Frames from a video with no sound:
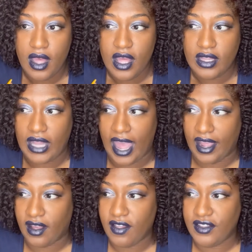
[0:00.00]
Like,
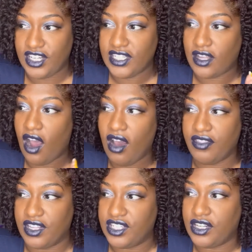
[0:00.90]
just all the
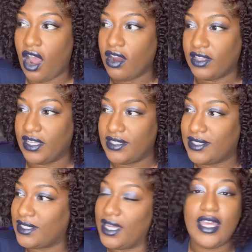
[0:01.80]
chocolate
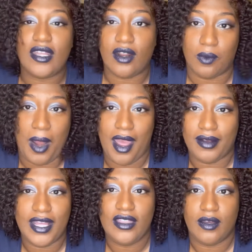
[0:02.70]
skin around
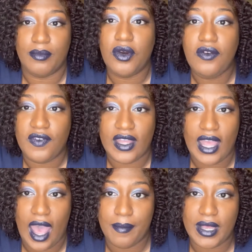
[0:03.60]
in the movie.
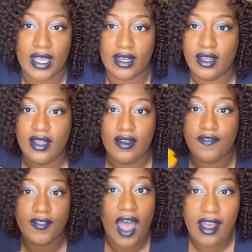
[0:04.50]
I mean,
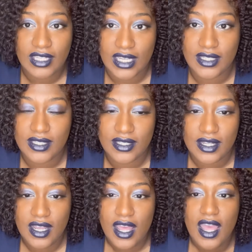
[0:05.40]
flawless.
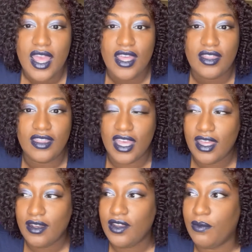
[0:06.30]

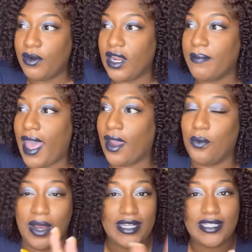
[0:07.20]
Then you bring back
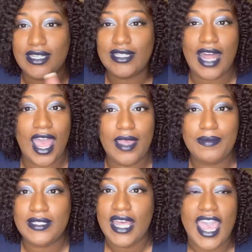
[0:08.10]
Wesley Snipes,
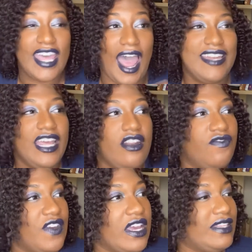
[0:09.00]
and I didn't
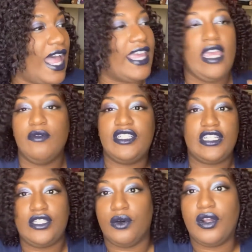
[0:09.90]
feel like he was just doing